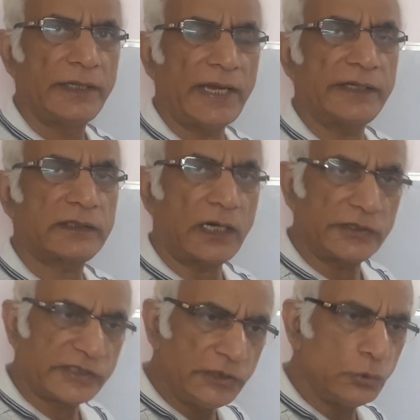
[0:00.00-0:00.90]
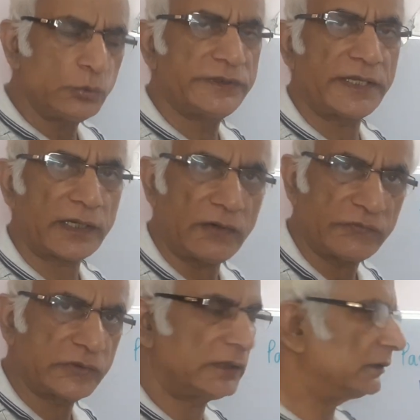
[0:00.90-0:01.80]
and continued
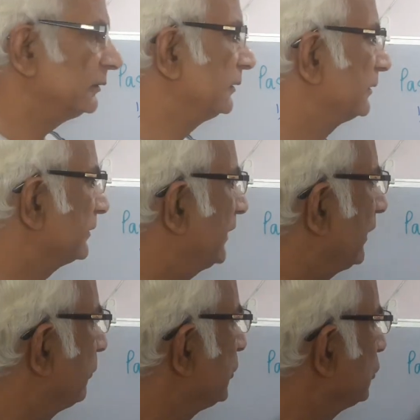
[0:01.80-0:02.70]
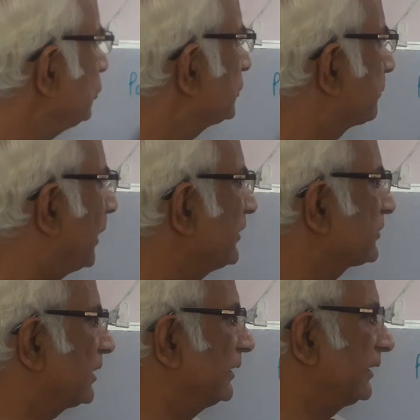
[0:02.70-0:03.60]
thereafter, then we use
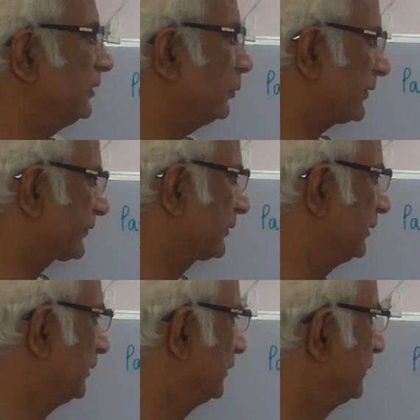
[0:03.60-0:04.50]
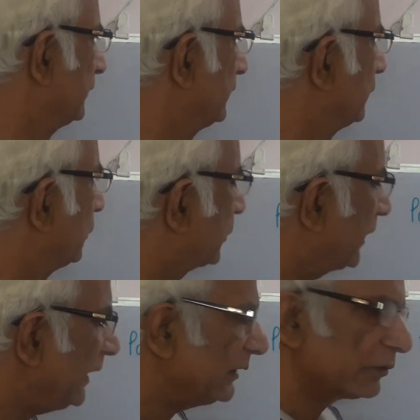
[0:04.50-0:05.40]
past continuous.
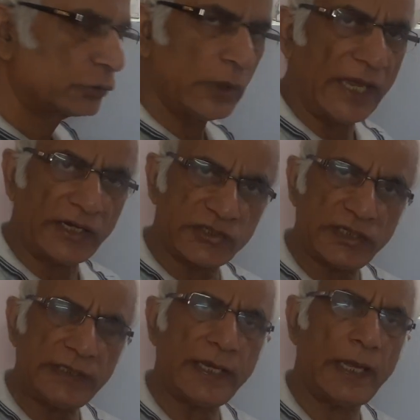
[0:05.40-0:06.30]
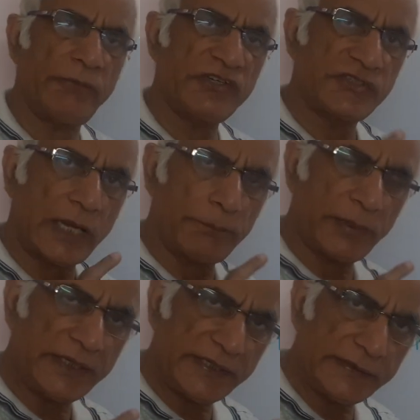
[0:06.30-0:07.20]
Okay? So action which
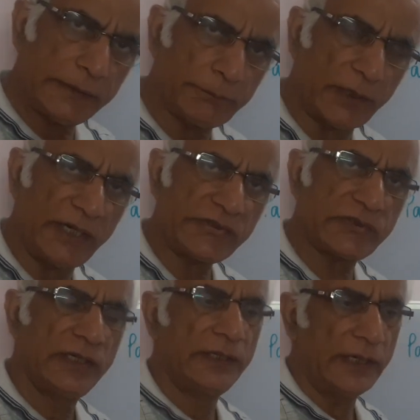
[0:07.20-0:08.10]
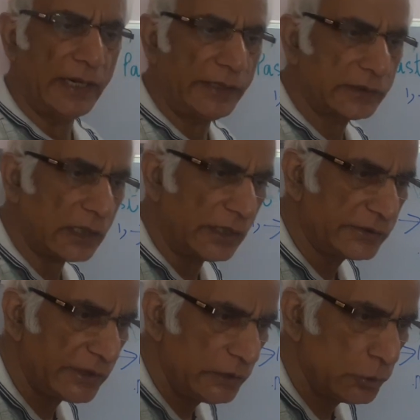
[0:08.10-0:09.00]
happened in the past and
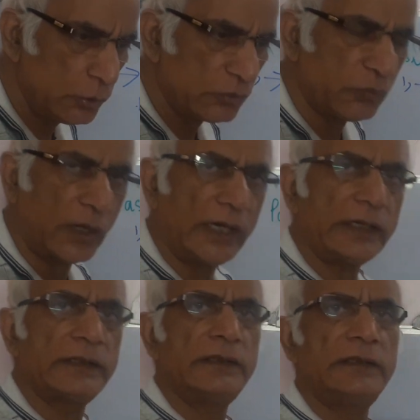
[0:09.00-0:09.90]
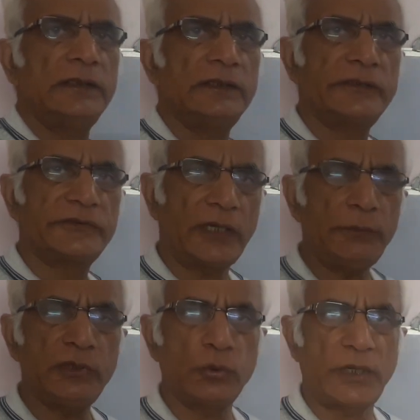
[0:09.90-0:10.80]
continued for
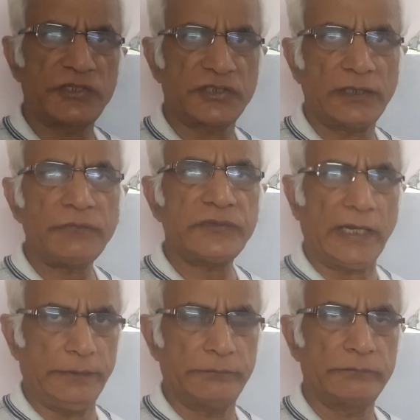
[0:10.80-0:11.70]
some duration of time.